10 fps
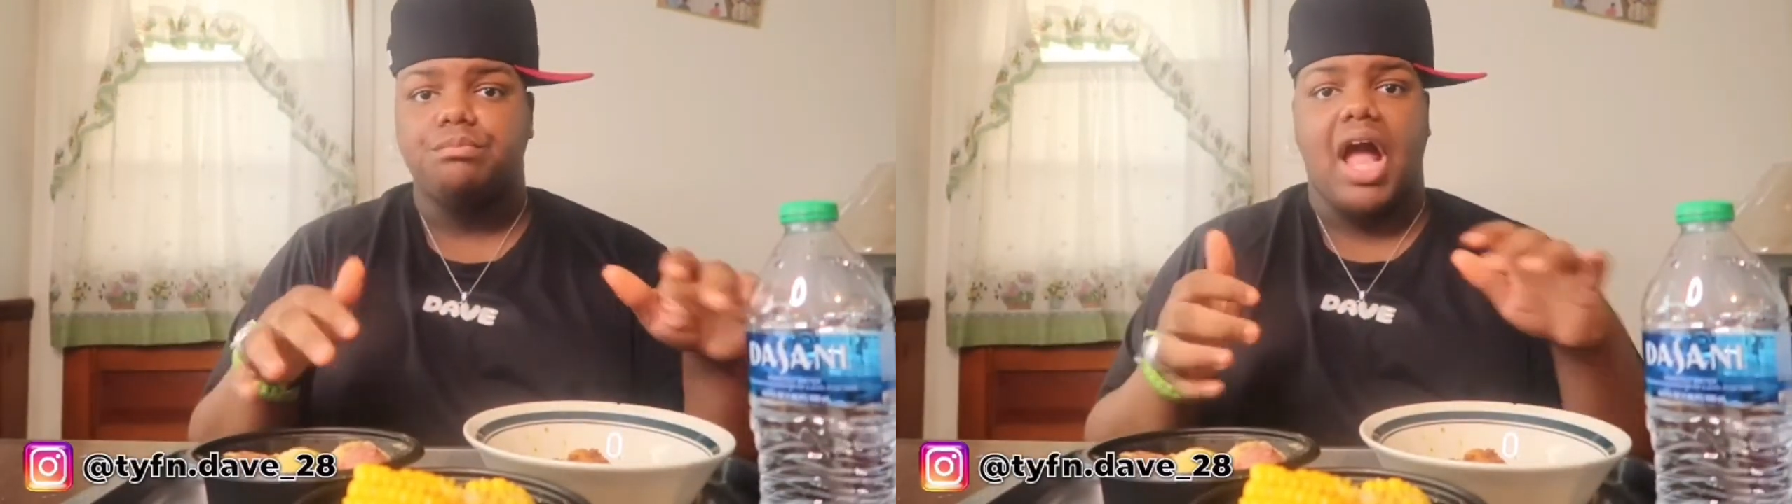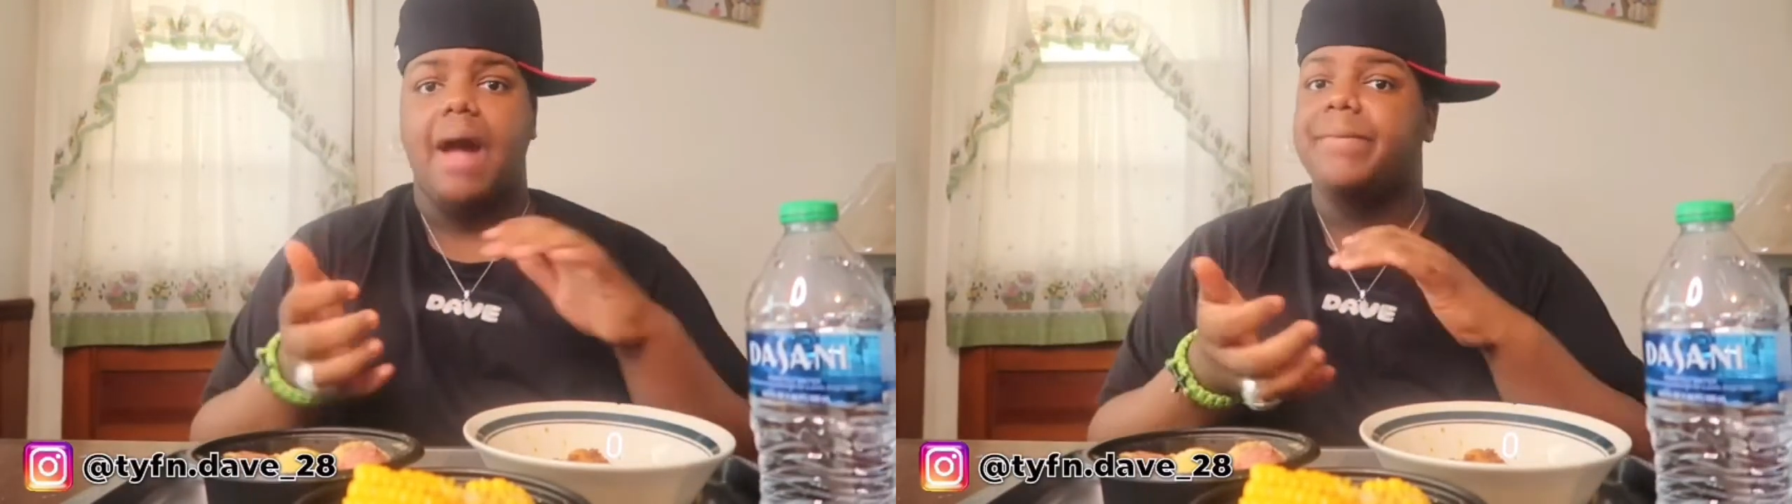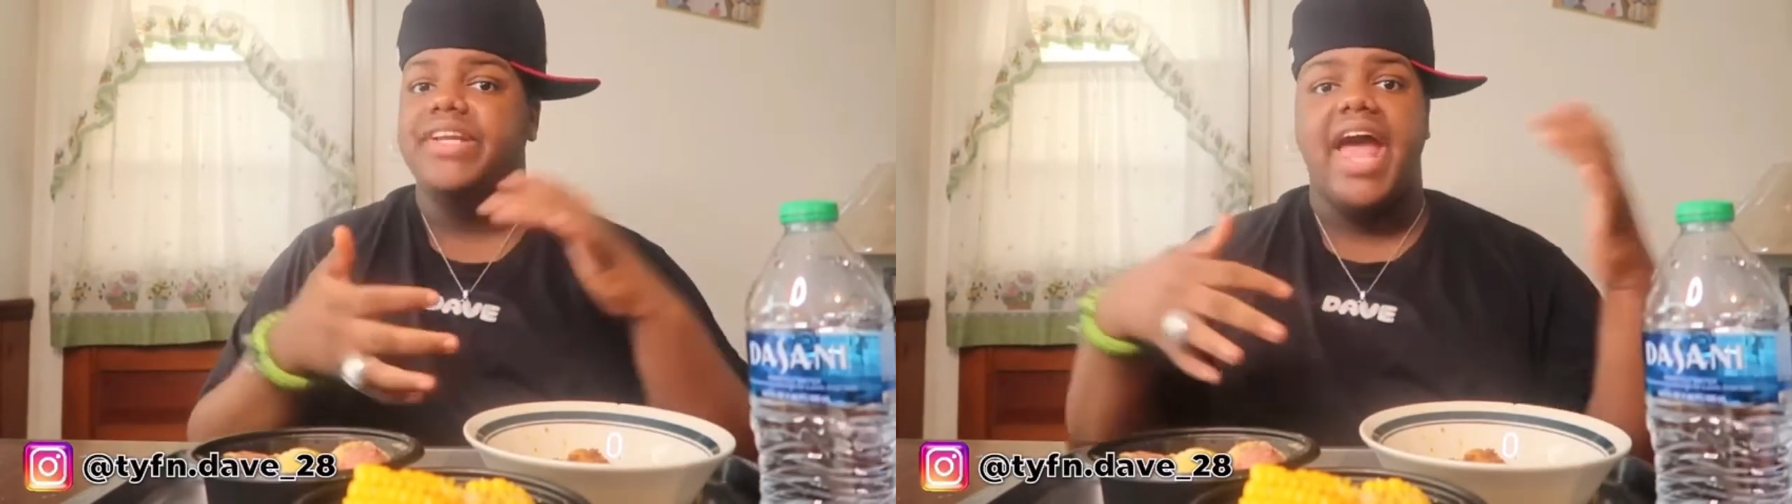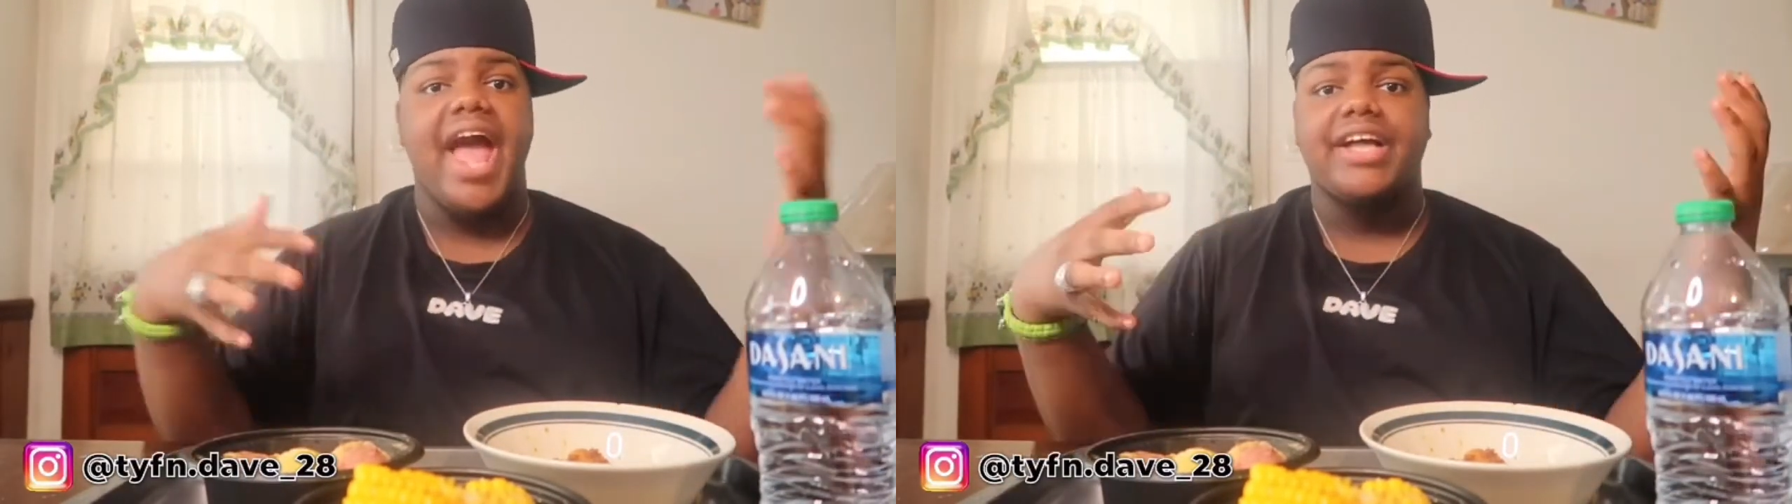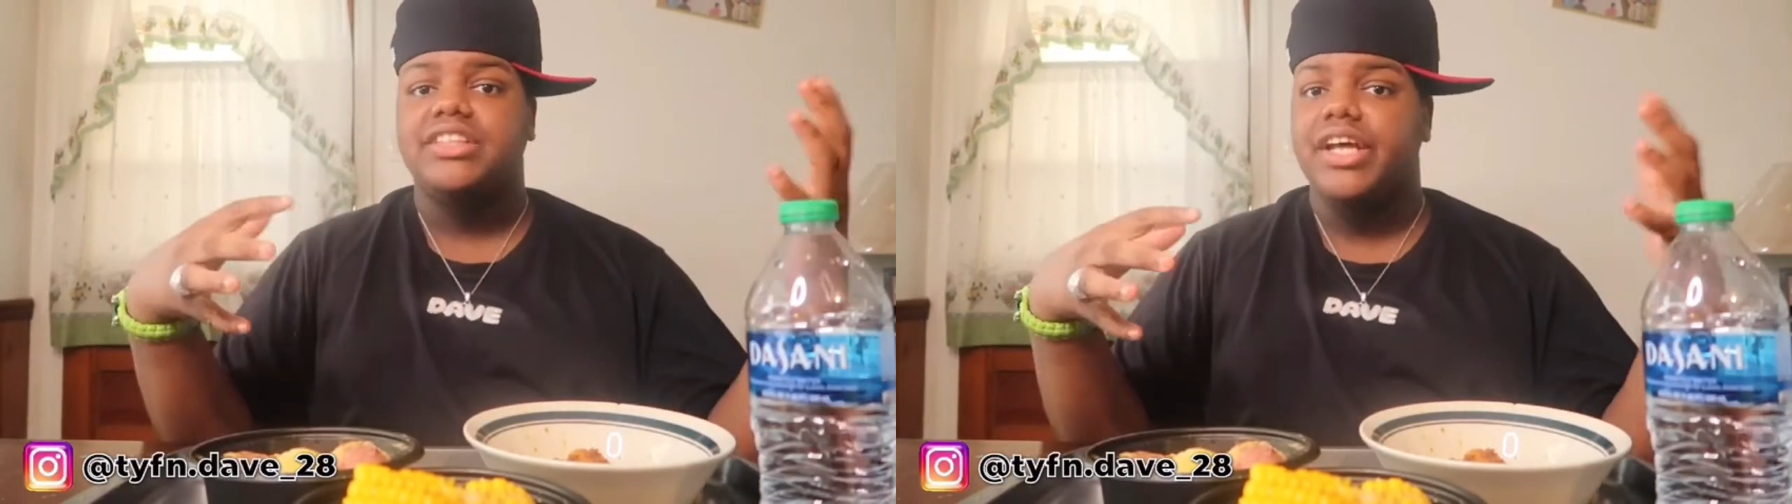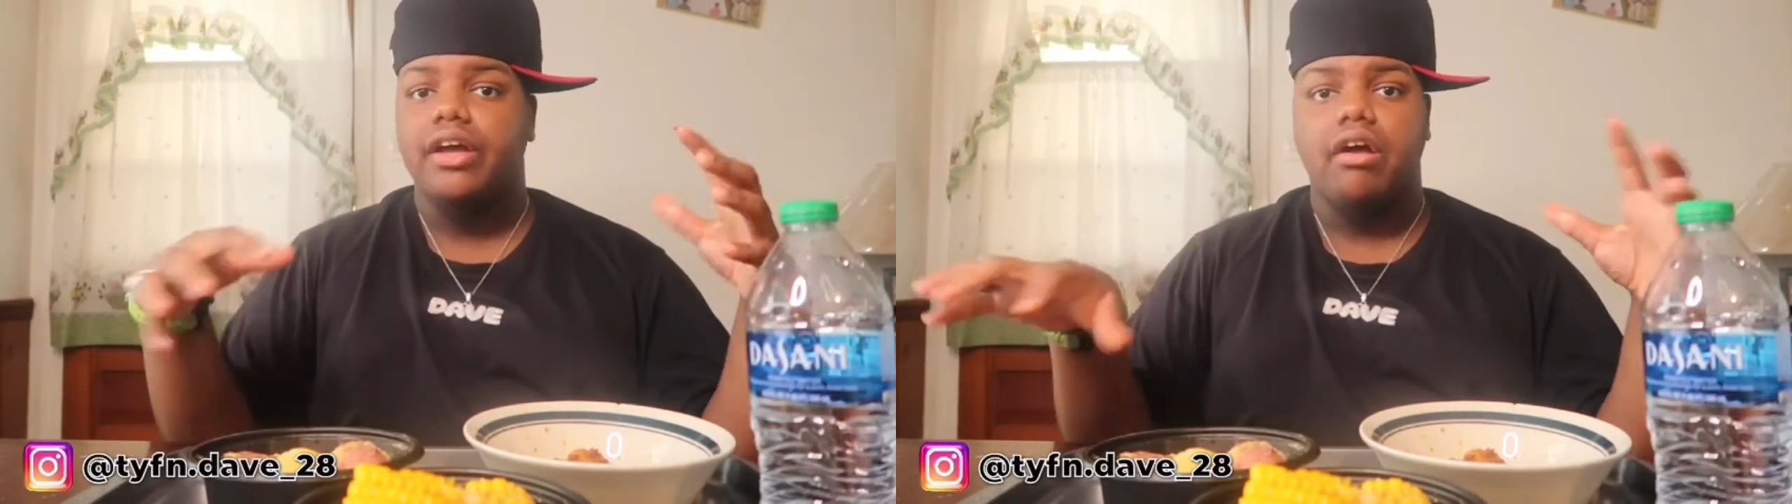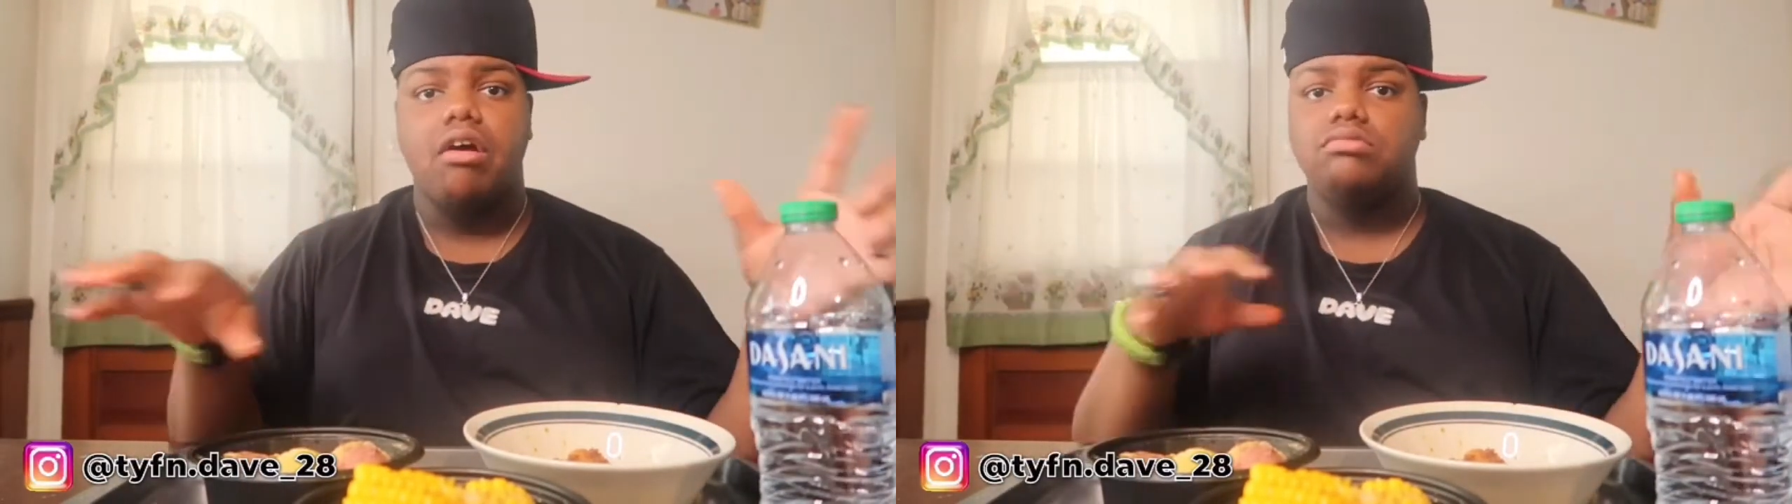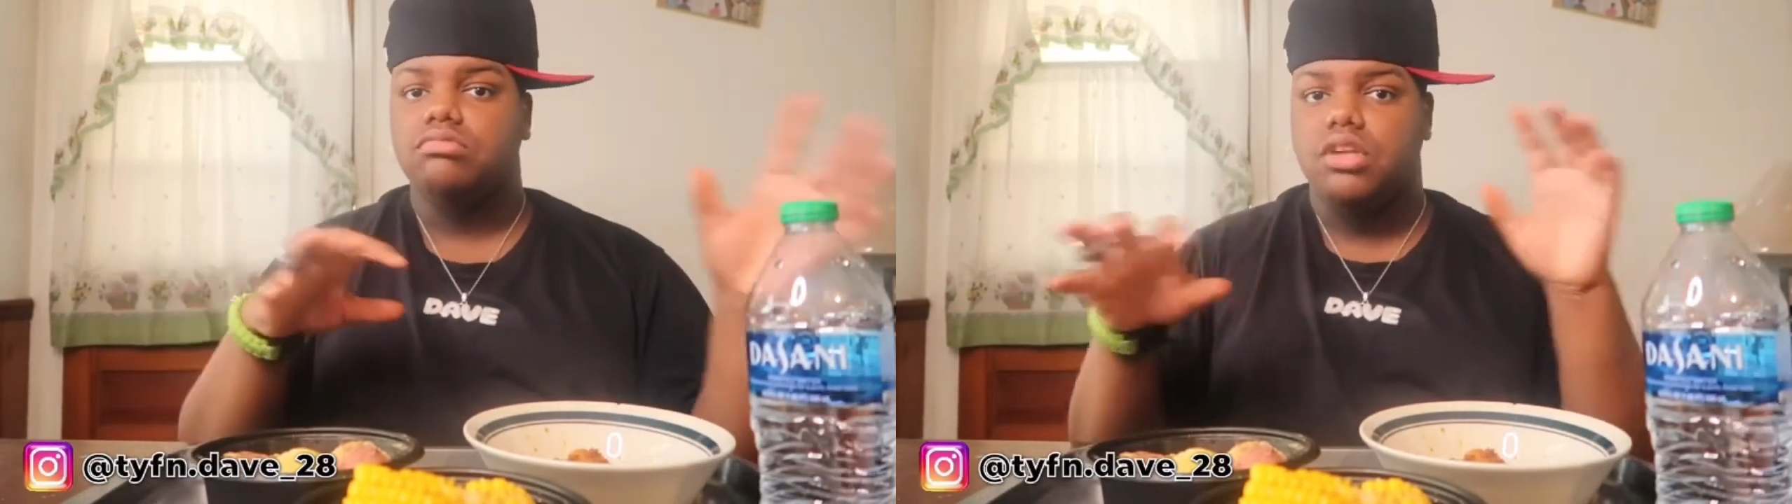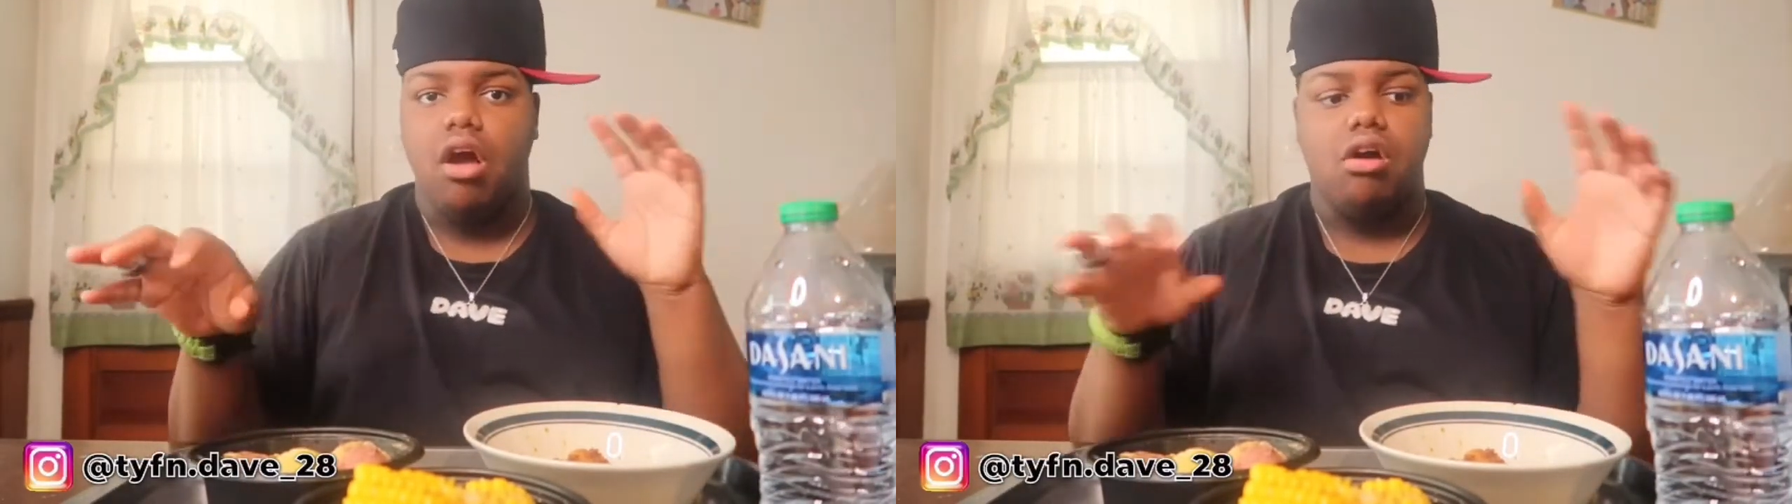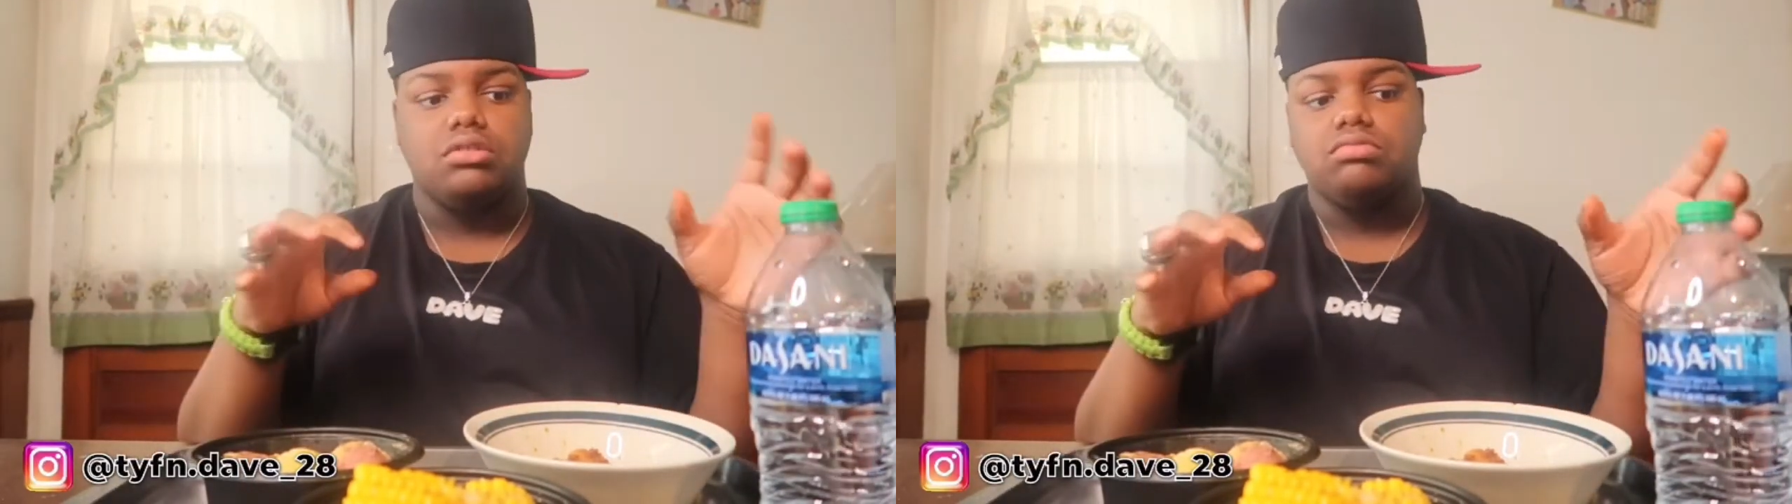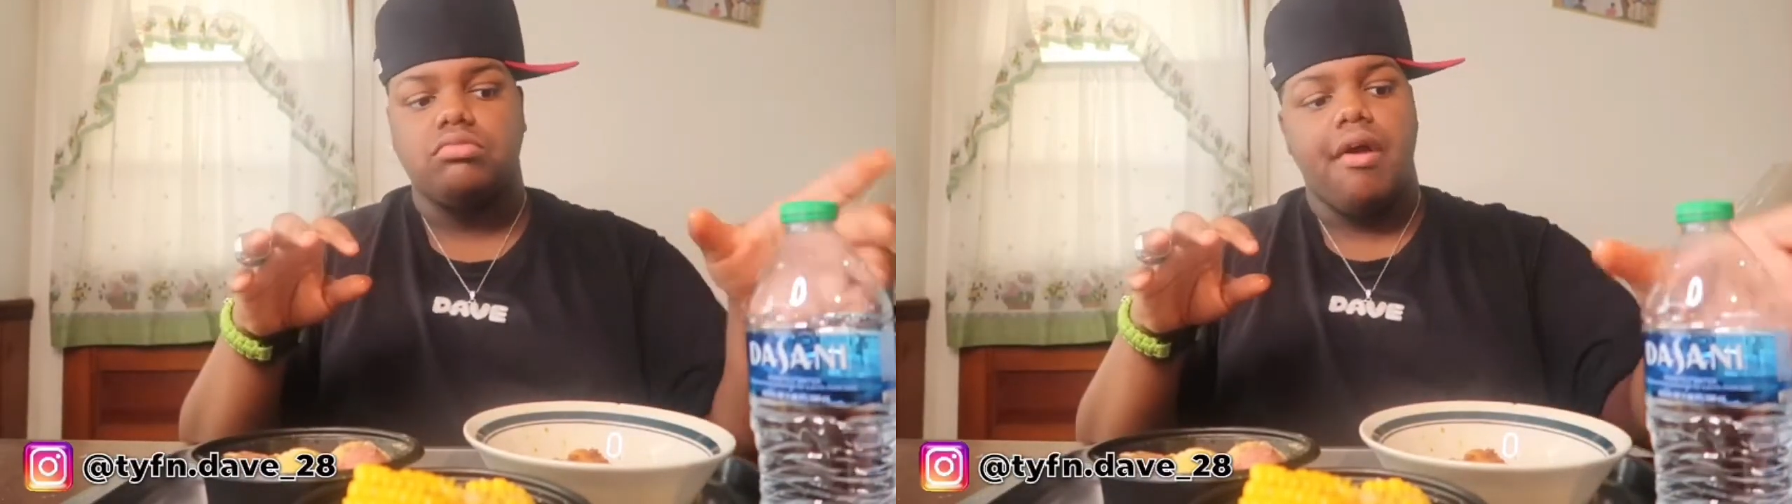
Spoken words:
I've been hectic. You know,